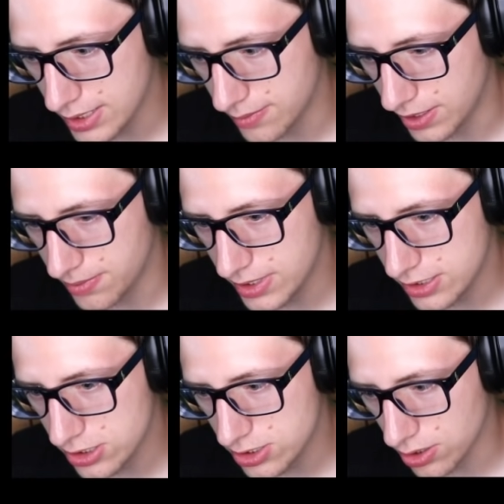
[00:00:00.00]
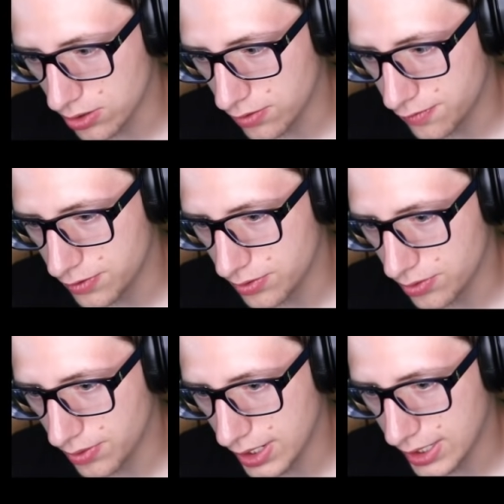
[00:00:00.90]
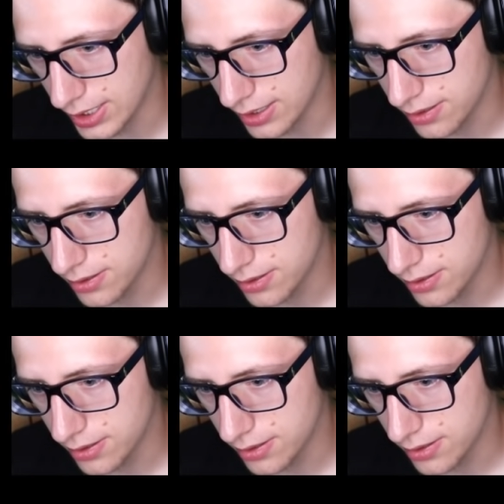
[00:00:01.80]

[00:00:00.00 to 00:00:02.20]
Maybe they just all flew away.